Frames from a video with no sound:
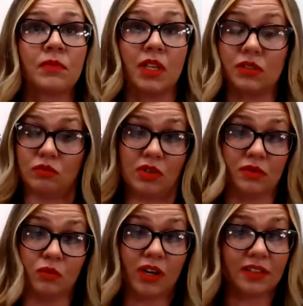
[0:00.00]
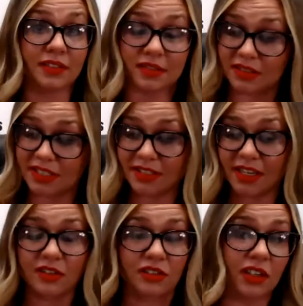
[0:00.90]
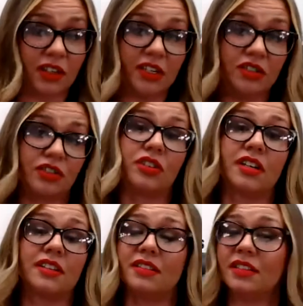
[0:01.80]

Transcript: as well as discounts on insurance,